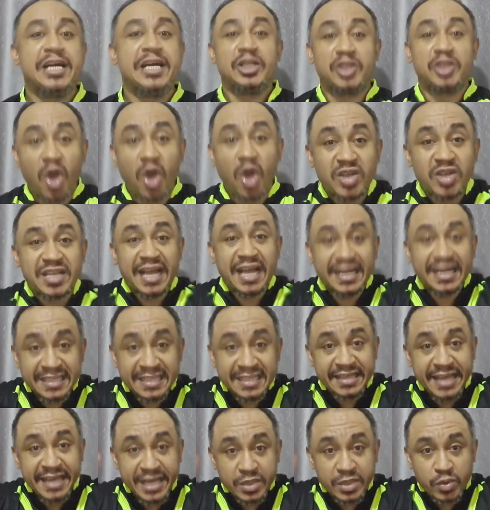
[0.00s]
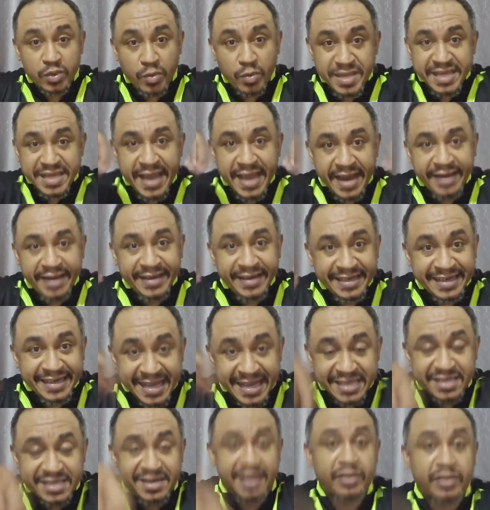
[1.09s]
Those are the things we'll be hearing in
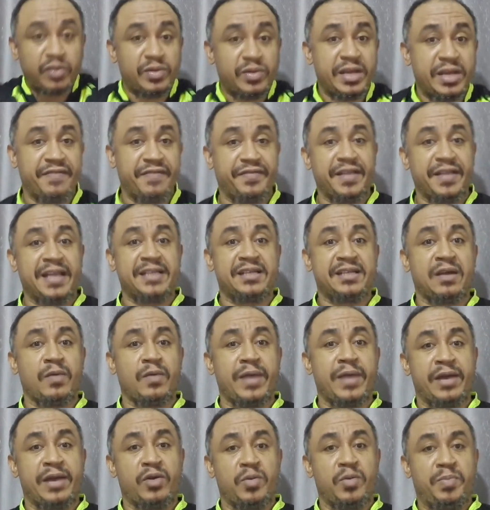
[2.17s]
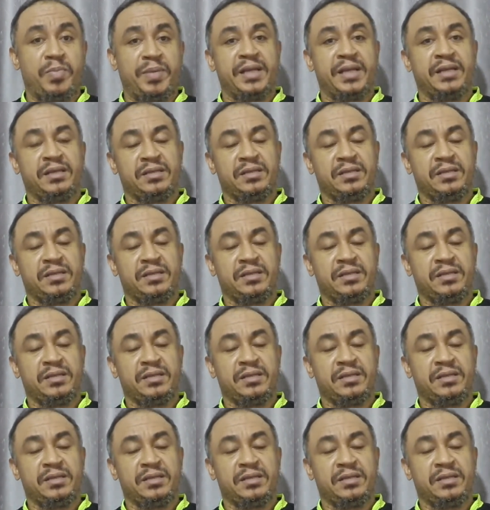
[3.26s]
Nigeria today if Nigeria were an aeroplane.